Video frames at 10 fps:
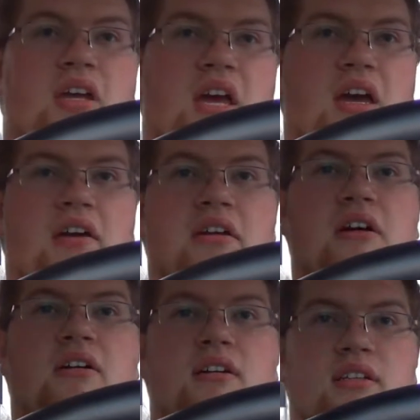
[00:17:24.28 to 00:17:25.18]
yeah, you
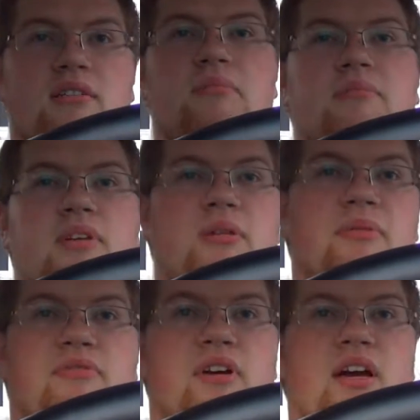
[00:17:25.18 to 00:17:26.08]
know, it'll
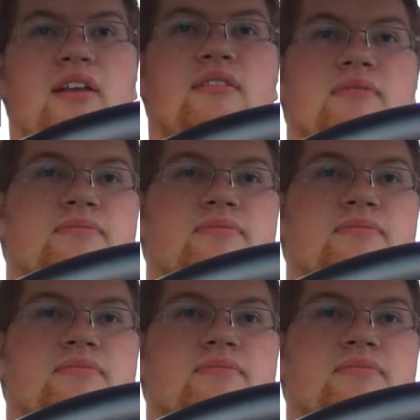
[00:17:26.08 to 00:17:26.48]
be fine.